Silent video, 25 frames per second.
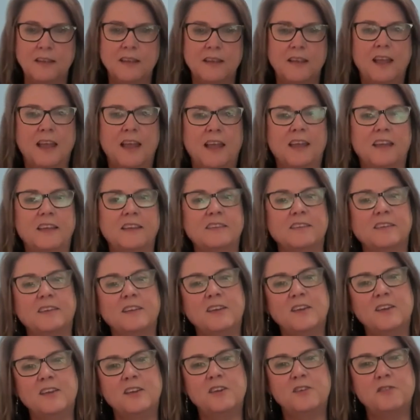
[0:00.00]
And
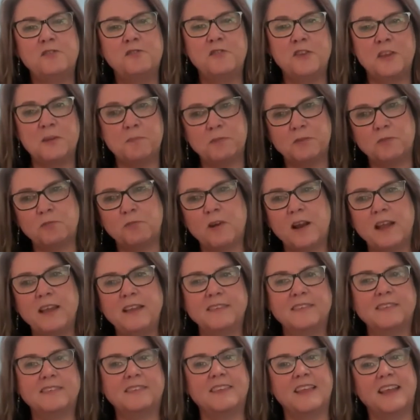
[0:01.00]
Phipps
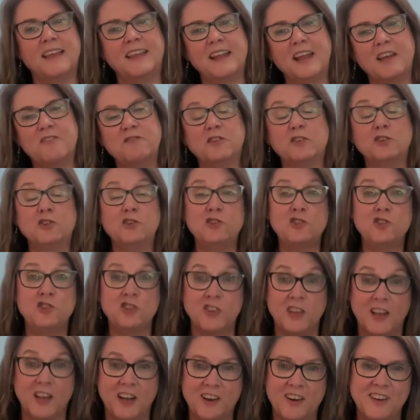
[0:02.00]
writes that
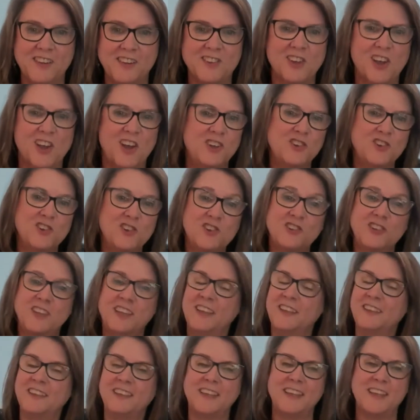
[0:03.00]
evolutionaries
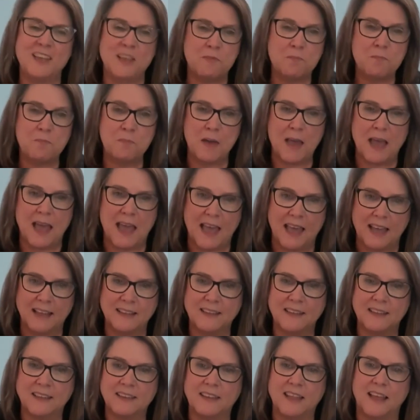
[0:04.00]
understand the impact
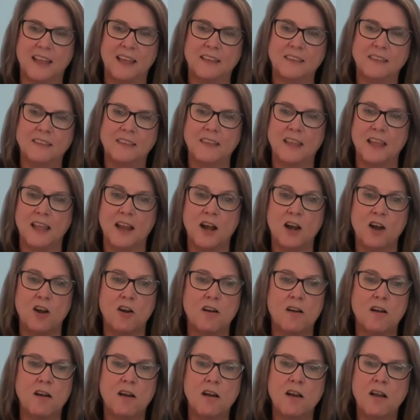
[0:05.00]
that
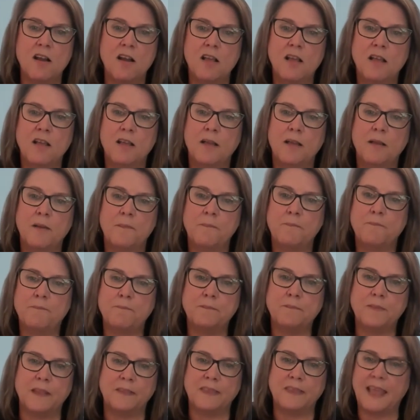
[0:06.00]

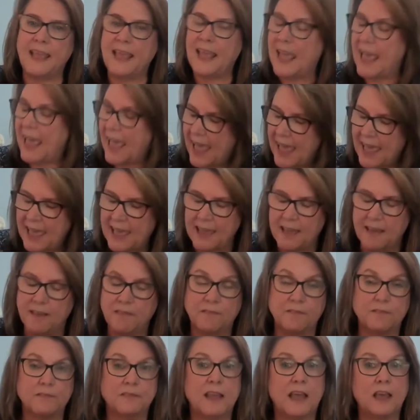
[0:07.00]
they
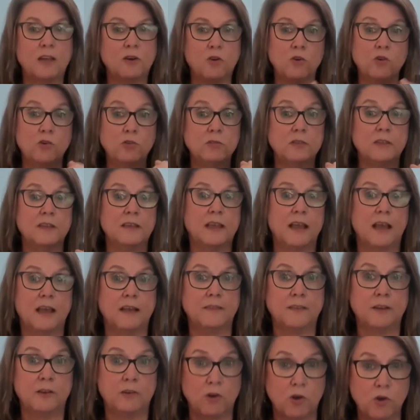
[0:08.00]
have not only on
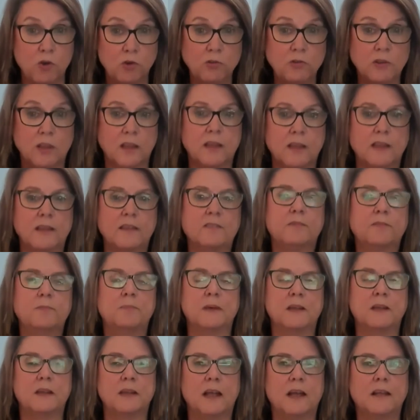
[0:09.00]
their own life,
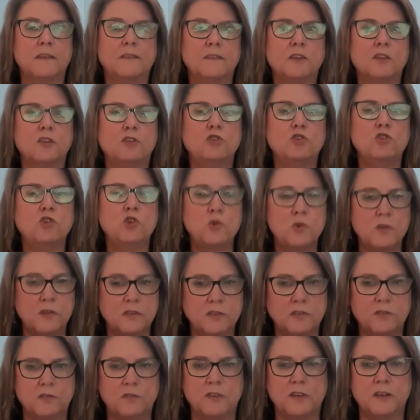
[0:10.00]
but on the
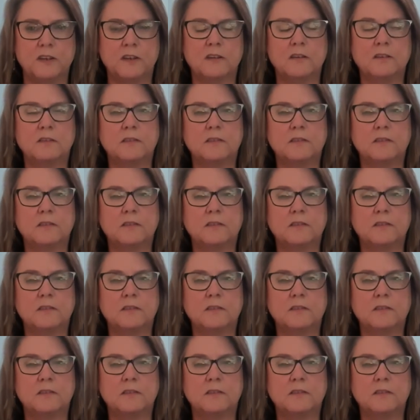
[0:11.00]
noosphere,